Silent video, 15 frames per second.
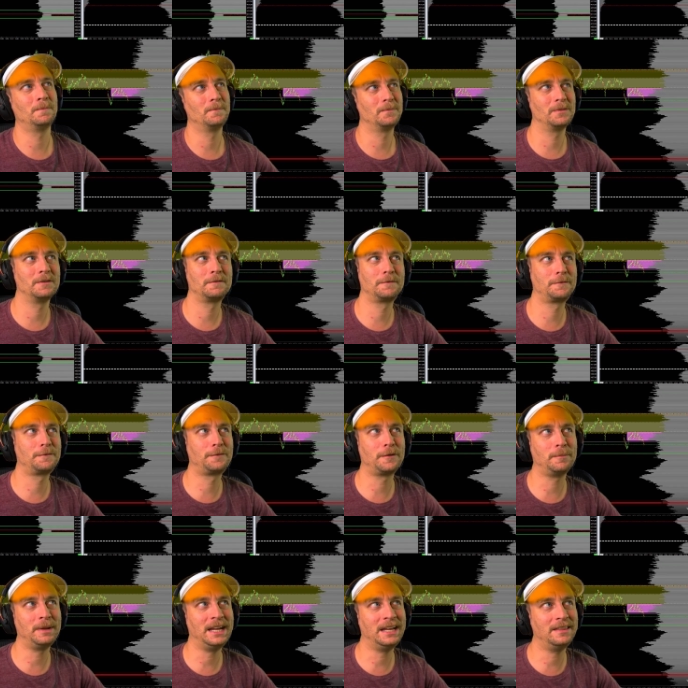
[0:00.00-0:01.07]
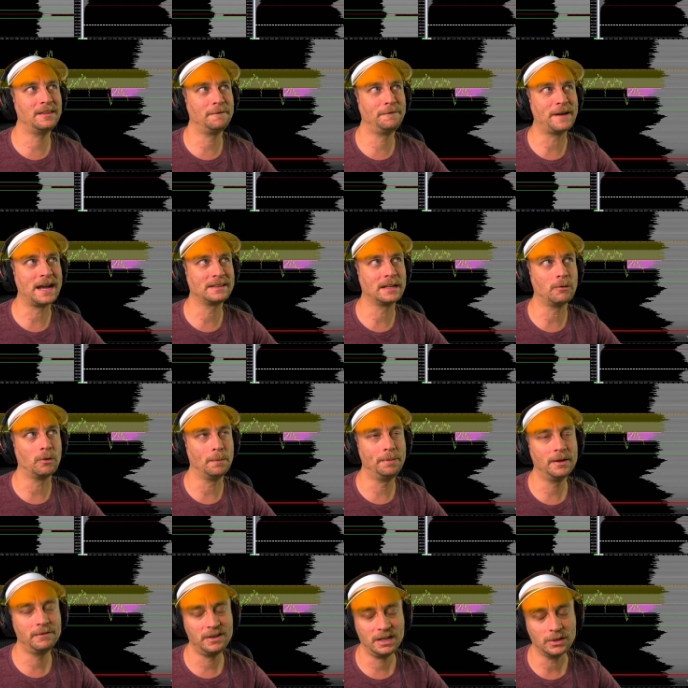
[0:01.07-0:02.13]
for me, the fact that we're
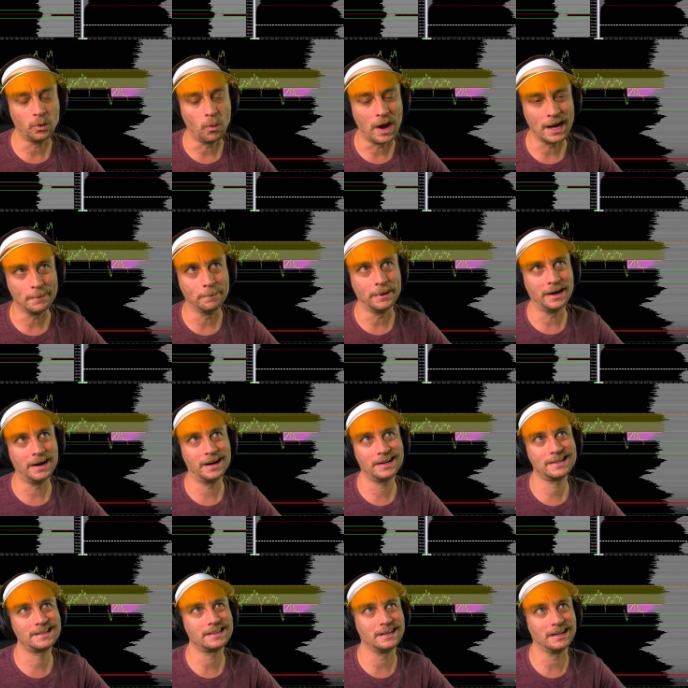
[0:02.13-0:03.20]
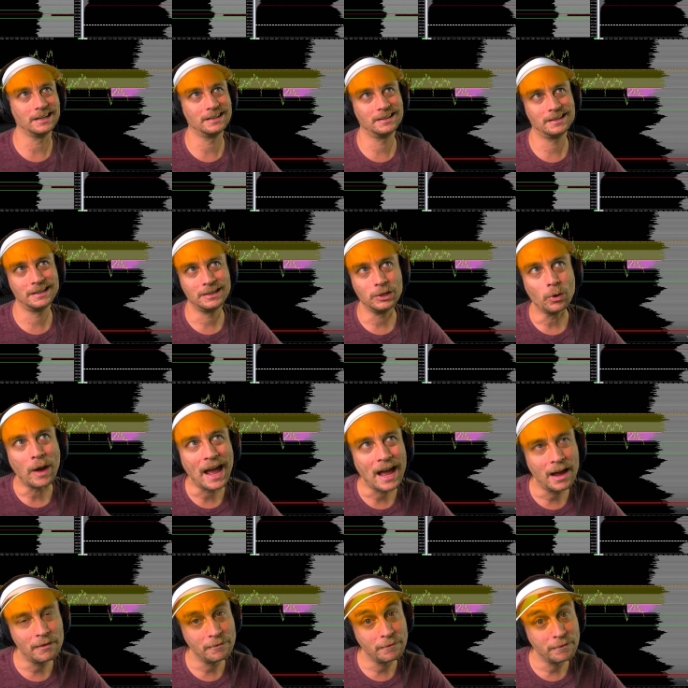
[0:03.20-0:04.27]
pivoting the white box and then you
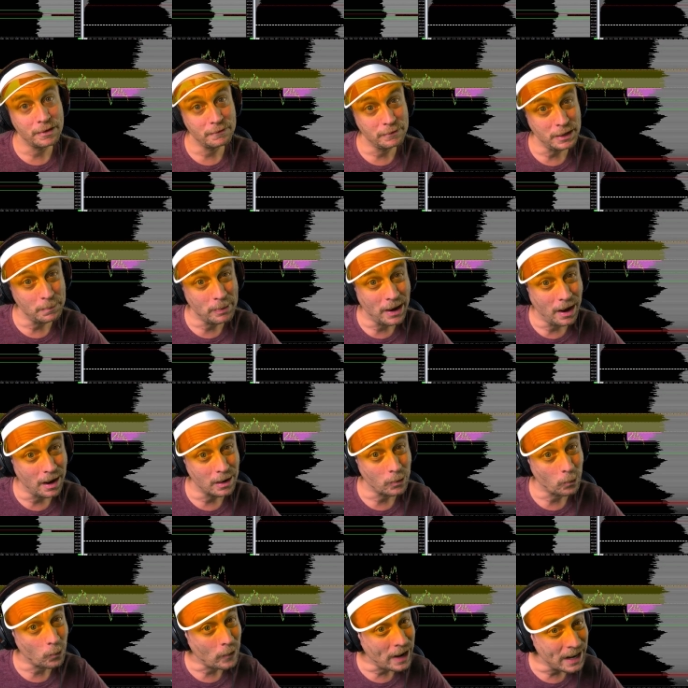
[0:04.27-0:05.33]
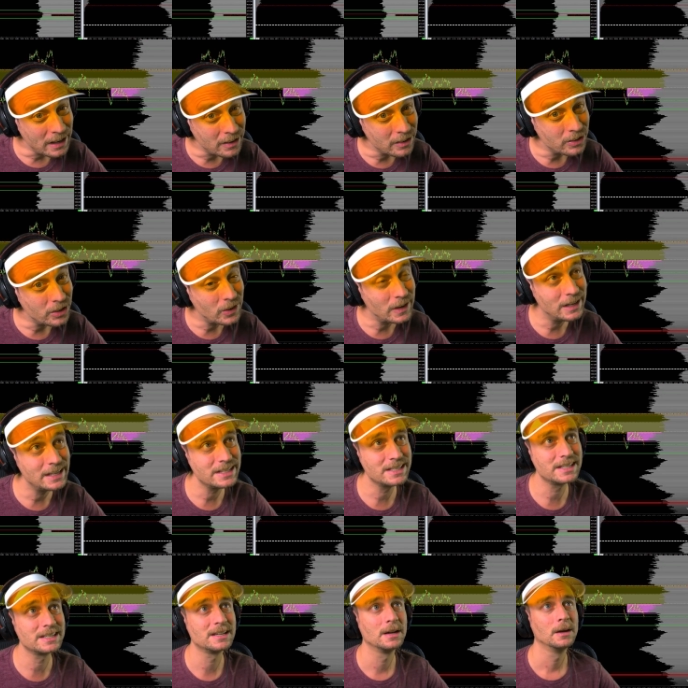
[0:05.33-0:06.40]
have the VPOC right under
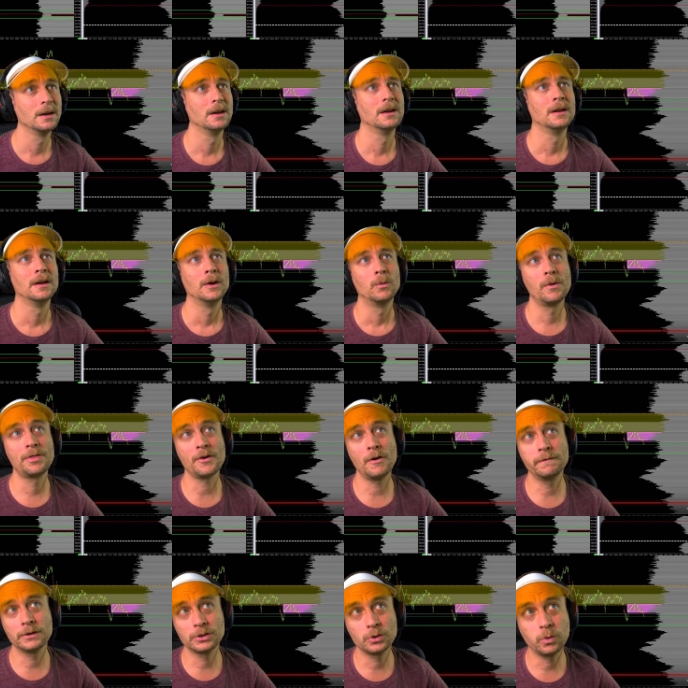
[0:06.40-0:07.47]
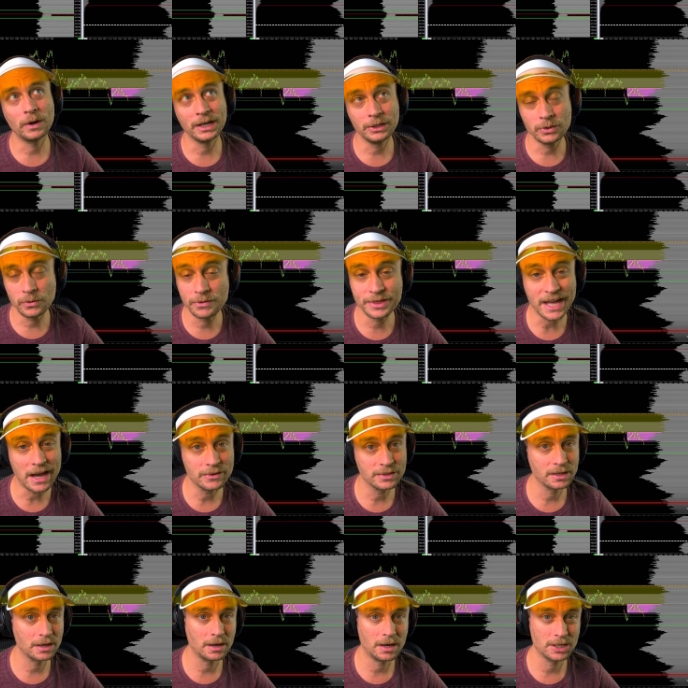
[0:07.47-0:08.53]
us with over
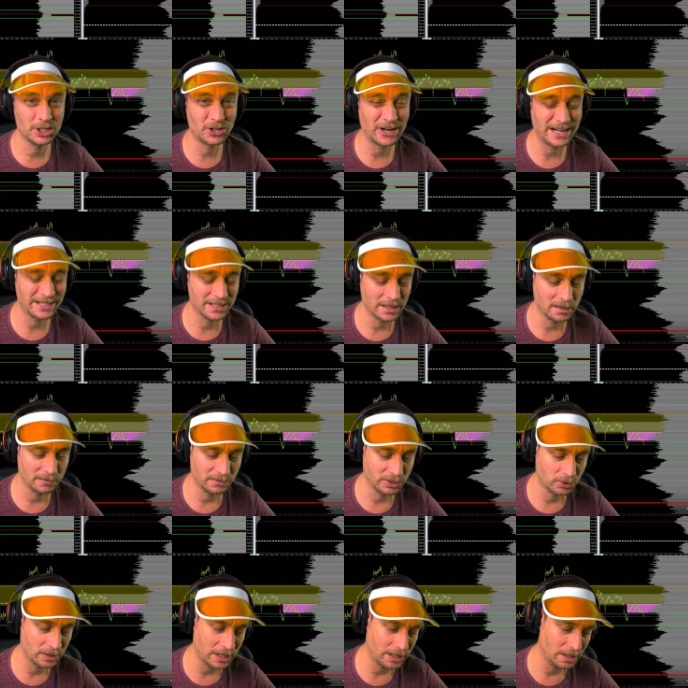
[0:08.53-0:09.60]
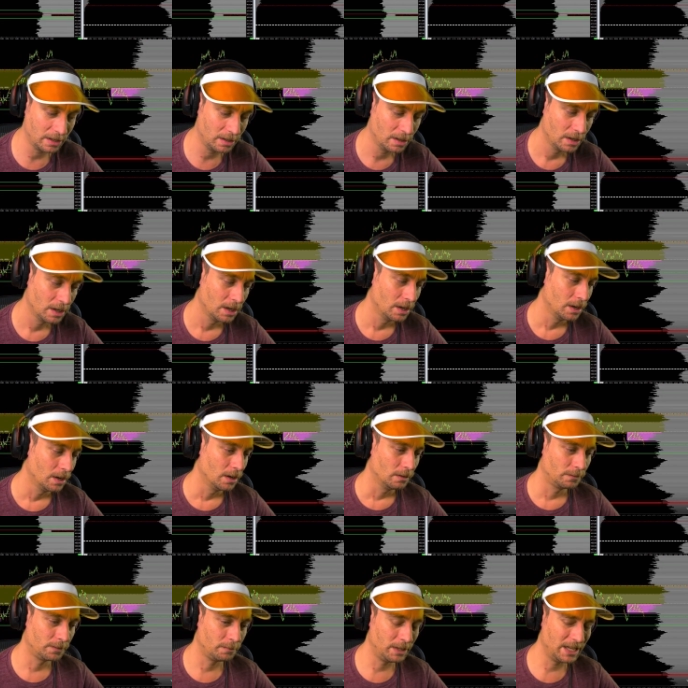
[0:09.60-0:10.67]
22,000 contracts that have traded,
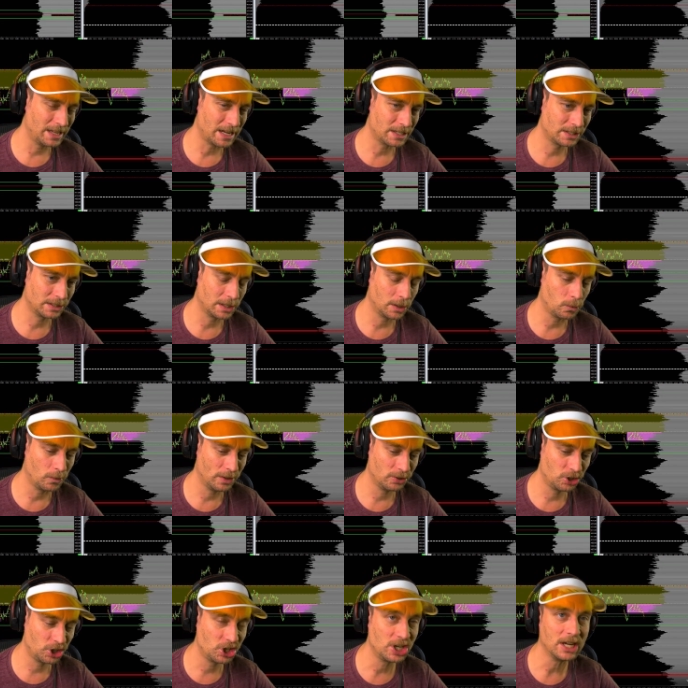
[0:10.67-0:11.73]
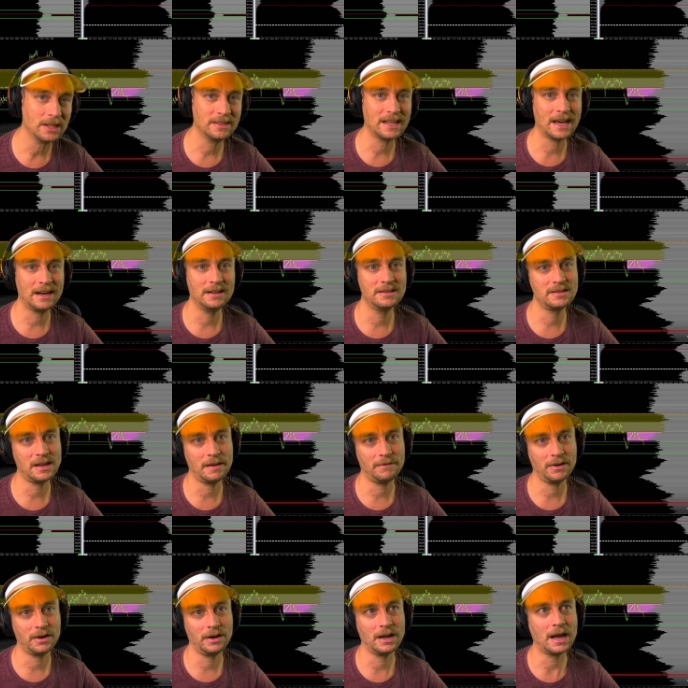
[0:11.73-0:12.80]
for me, that's like, well, shit, that is a
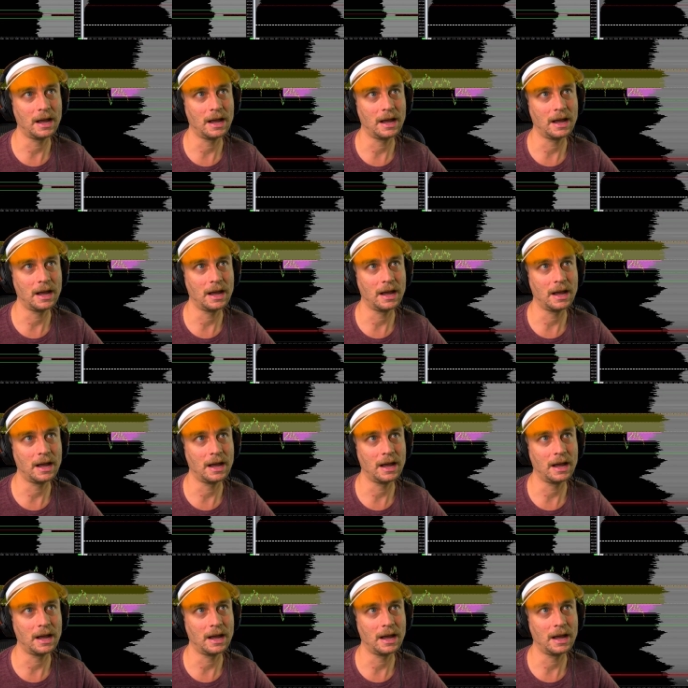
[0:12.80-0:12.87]
very high